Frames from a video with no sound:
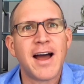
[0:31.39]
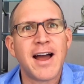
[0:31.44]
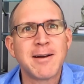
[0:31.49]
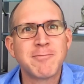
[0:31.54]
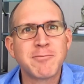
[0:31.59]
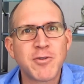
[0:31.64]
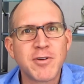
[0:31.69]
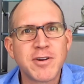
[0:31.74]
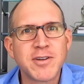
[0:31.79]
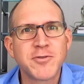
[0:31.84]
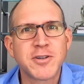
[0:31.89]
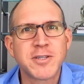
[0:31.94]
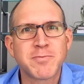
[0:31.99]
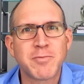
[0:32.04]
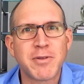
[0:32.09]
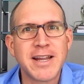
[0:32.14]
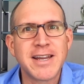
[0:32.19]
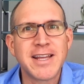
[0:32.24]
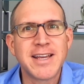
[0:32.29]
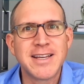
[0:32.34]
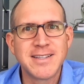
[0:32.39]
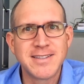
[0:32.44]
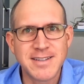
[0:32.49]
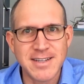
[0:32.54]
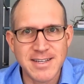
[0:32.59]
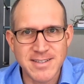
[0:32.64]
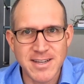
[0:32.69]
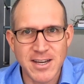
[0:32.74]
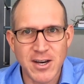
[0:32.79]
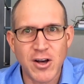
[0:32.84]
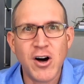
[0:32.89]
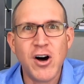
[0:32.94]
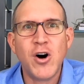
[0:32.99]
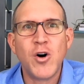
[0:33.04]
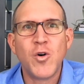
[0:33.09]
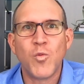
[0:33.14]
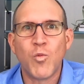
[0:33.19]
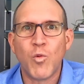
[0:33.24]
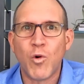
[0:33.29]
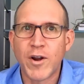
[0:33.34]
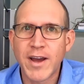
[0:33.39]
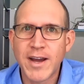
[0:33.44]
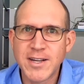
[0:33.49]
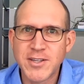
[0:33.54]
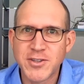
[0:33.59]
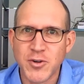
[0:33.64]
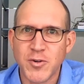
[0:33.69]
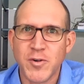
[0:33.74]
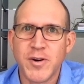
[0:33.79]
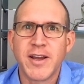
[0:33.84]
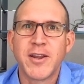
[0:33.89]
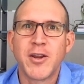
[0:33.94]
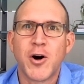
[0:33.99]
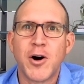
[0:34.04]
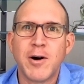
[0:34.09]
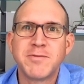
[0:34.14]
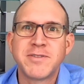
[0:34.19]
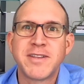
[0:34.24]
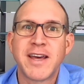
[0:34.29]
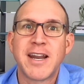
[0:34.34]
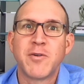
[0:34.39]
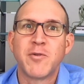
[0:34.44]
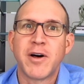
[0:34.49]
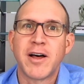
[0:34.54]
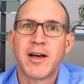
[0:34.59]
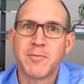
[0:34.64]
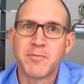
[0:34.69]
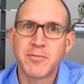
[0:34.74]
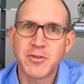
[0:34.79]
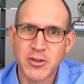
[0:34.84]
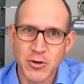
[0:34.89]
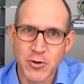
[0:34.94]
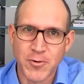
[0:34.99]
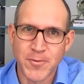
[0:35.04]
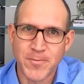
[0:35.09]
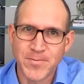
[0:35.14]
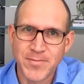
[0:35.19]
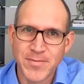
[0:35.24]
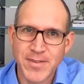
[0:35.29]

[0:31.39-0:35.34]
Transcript: I'm going to explain in detail what I do in hopes that it will help you.